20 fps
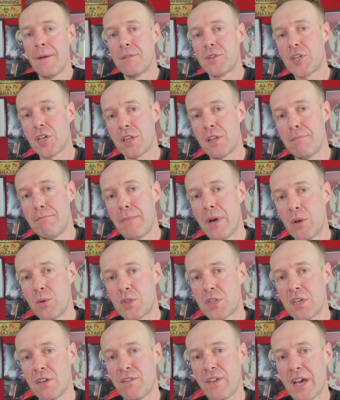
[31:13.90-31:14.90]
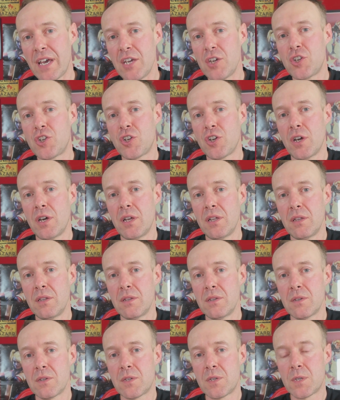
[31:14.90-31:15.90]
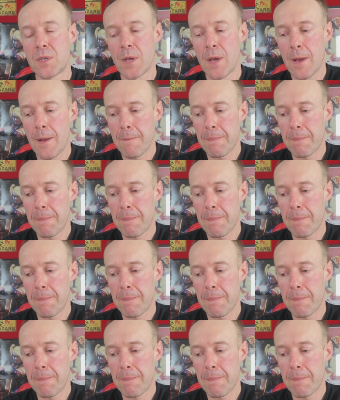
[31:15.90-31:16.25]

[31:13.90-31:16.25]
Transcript: to the motivations.